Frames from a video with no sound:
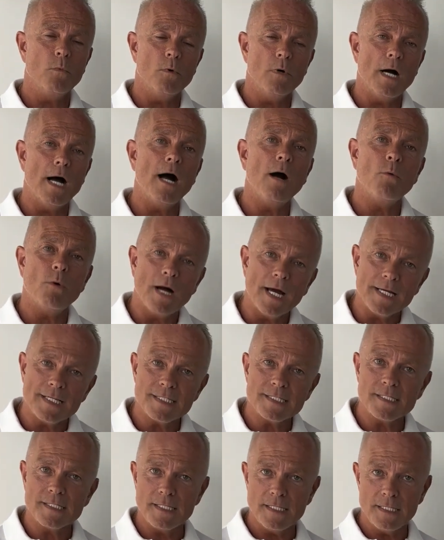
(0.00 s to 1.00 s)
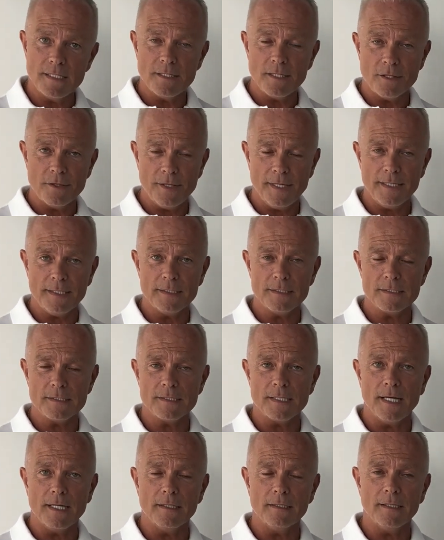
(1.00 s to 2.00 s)
how I see the things
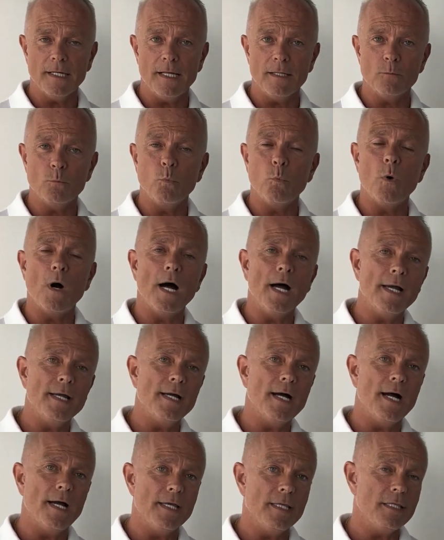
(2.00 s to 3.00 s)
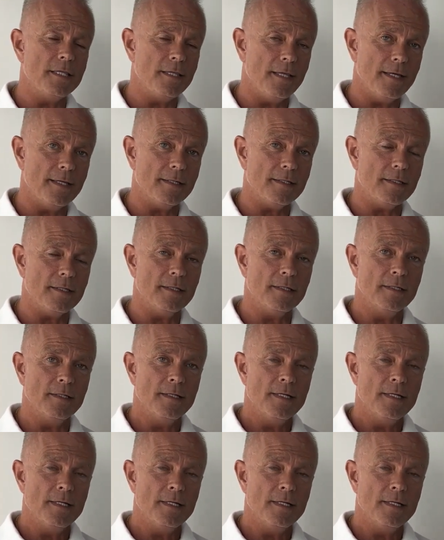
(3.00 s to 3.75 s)
and why I think